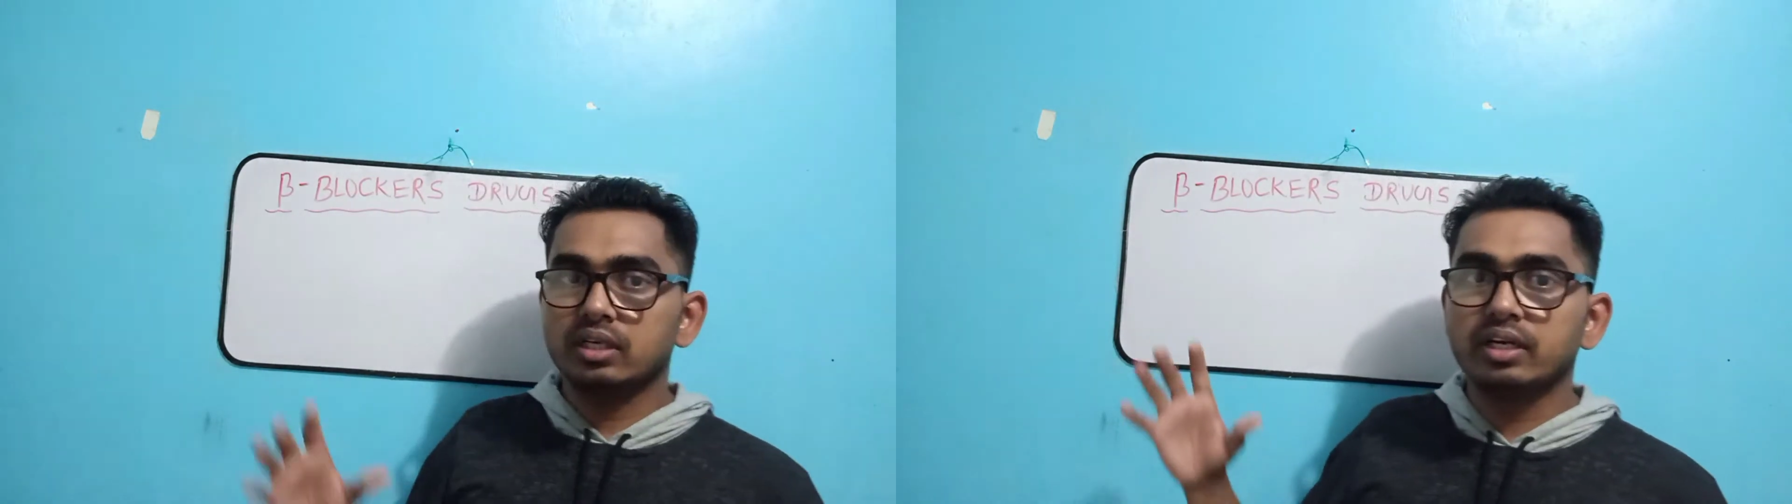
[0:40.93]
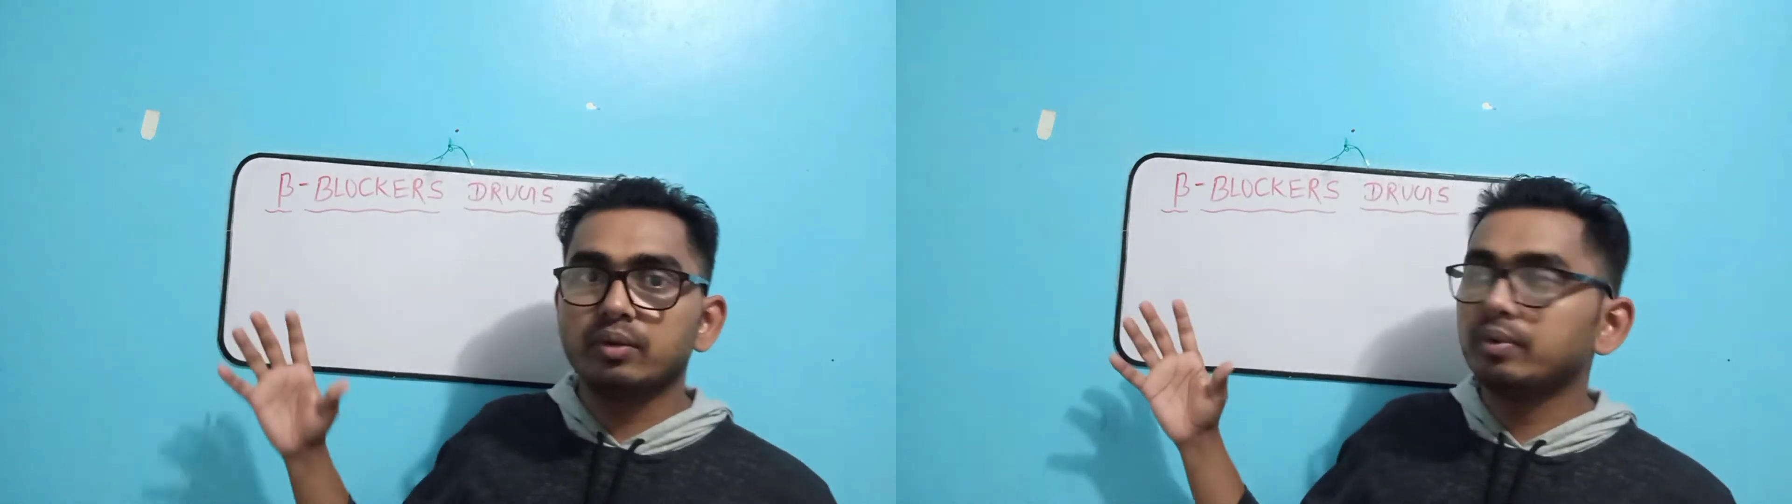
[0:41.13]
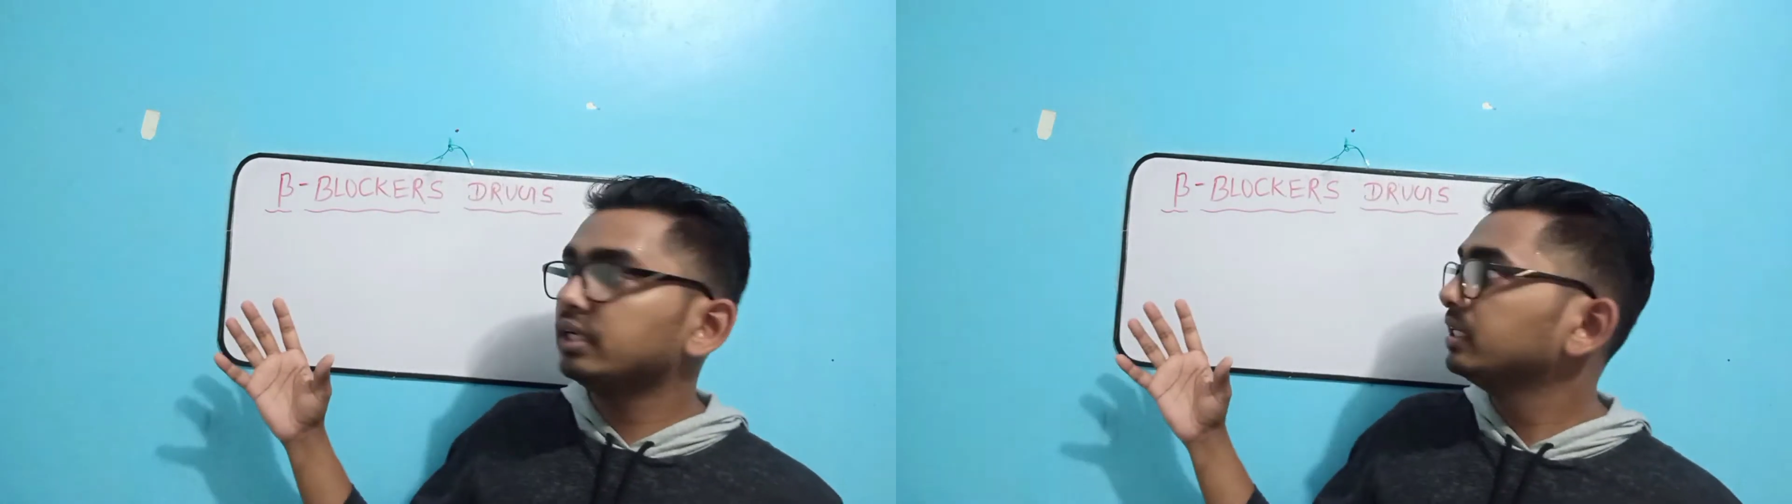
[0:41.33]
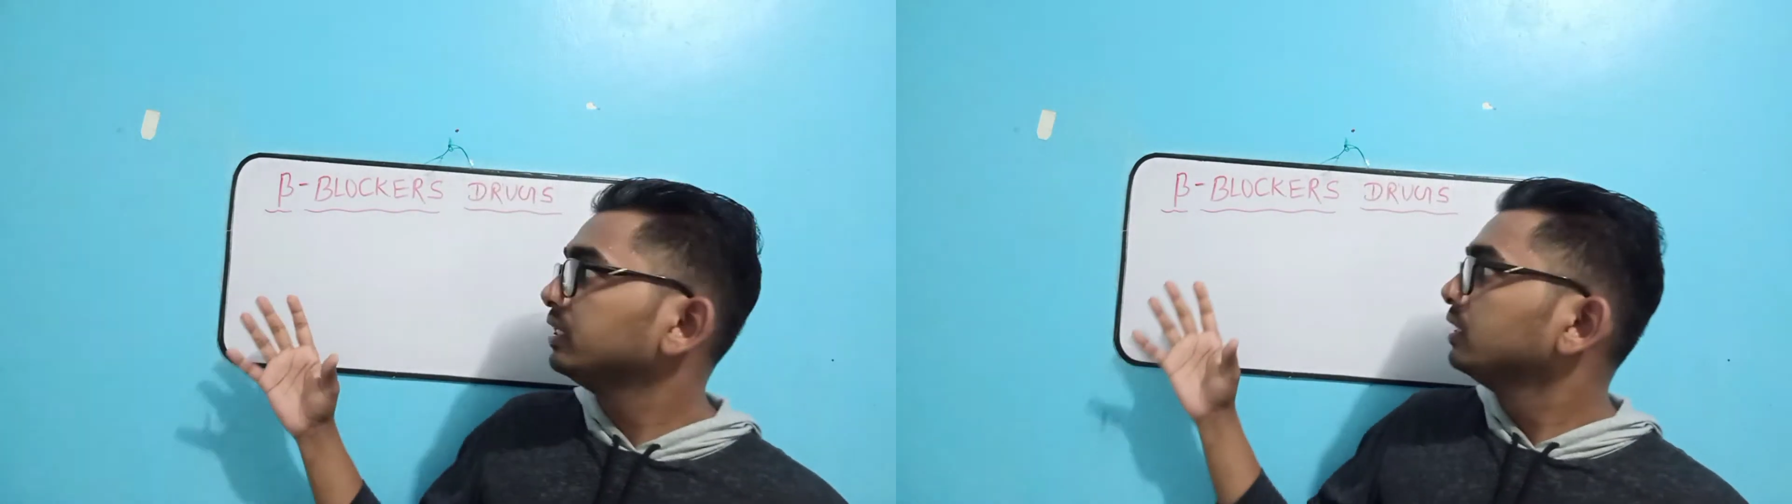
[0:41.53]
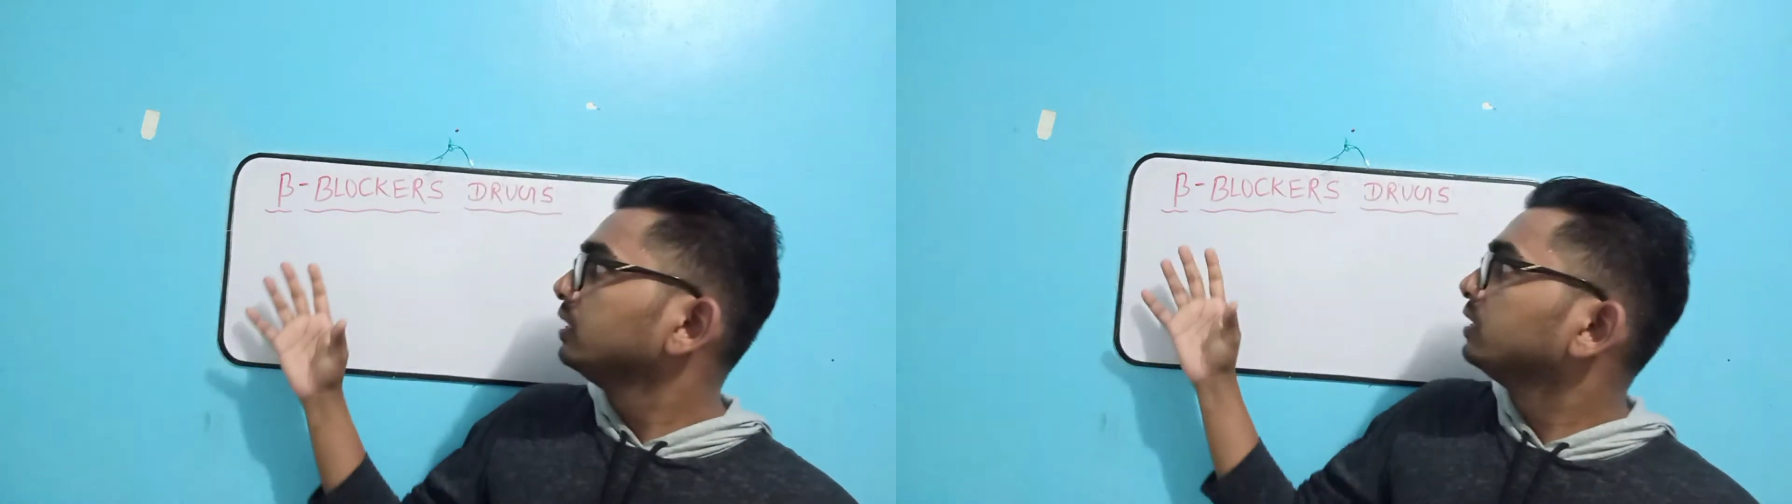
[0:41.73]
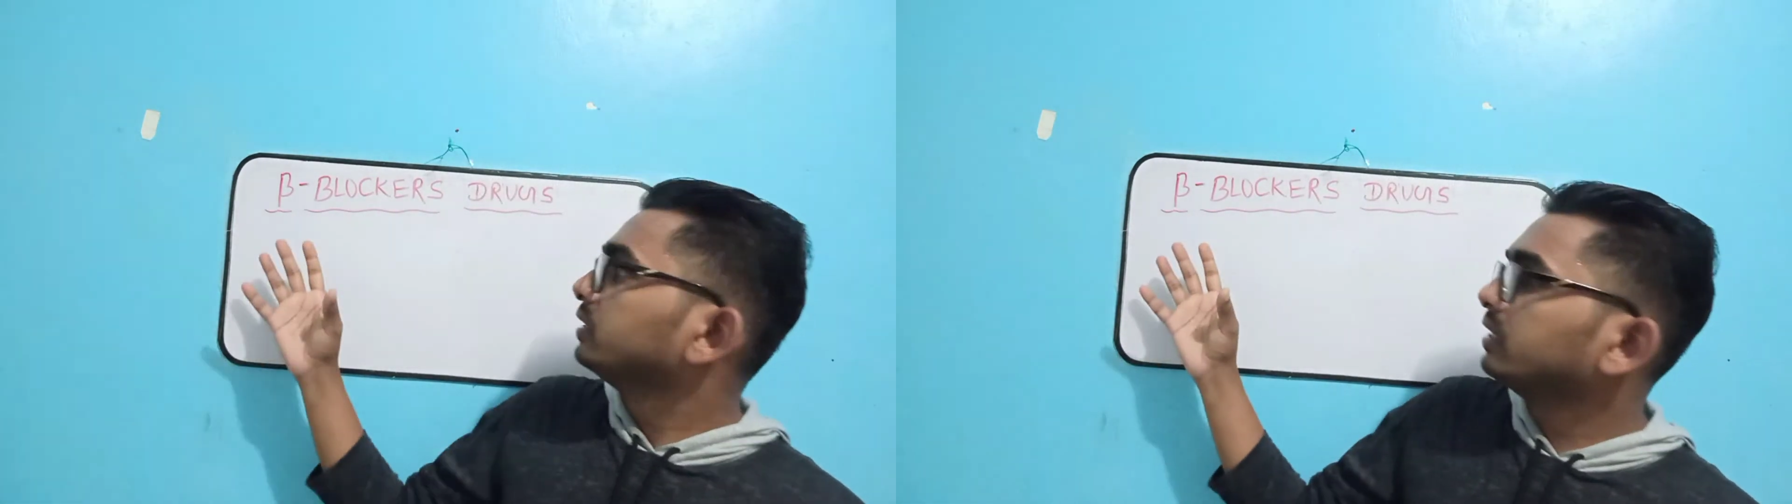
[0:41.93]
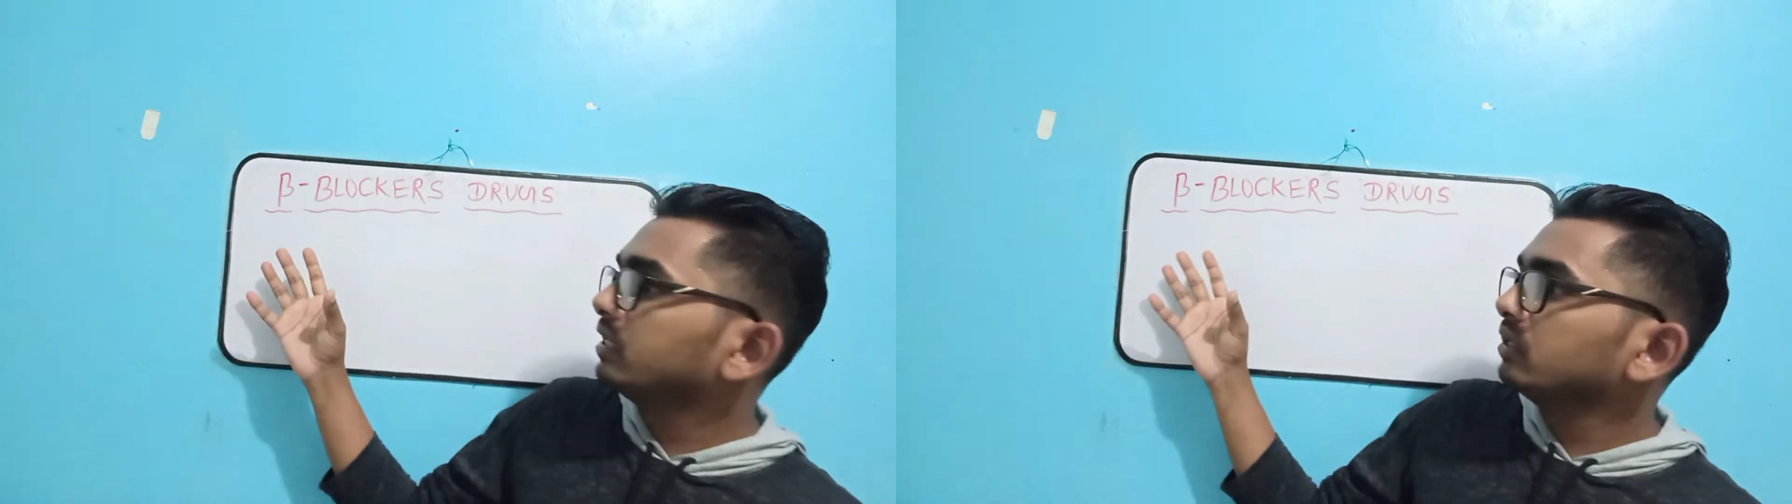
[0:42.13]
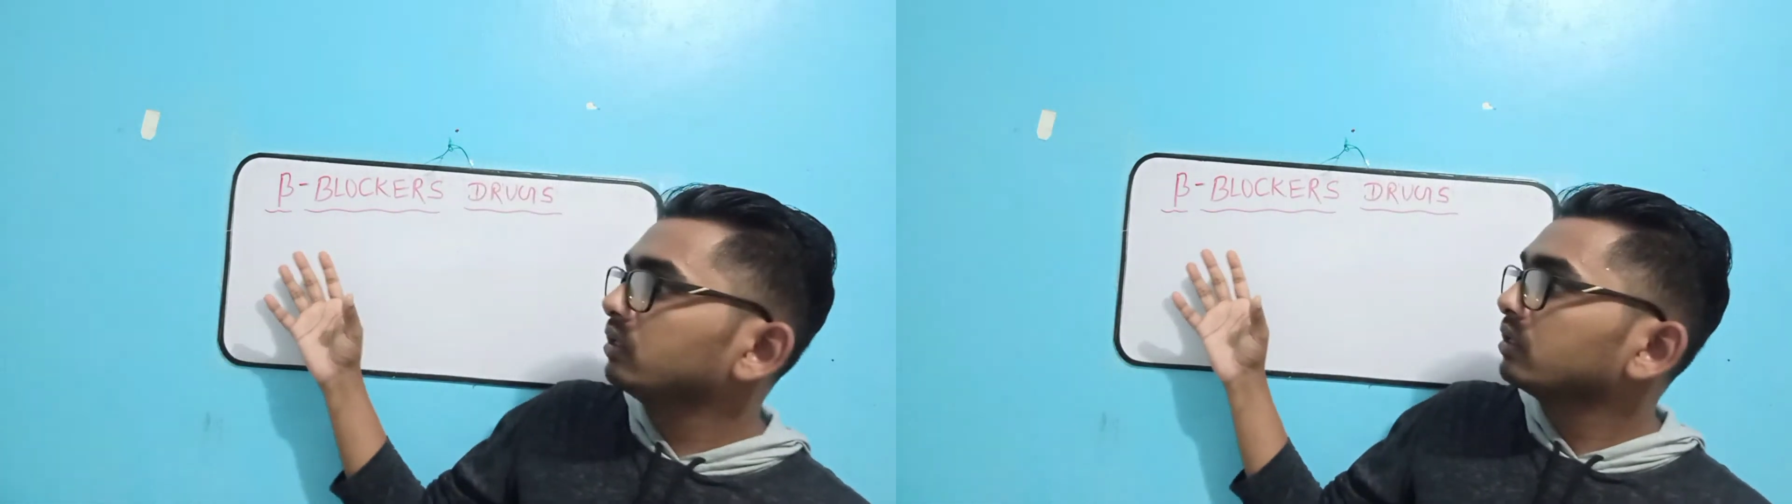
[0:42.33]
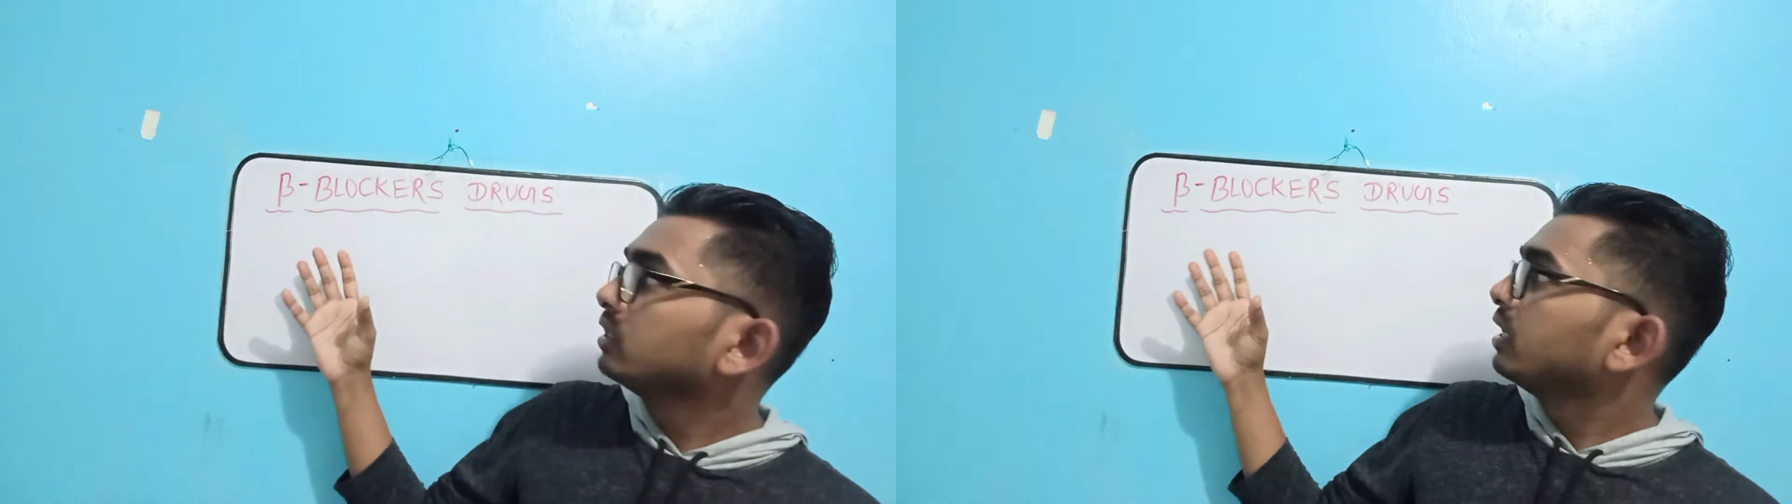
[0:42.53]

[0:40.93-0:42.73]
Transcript: normally. Then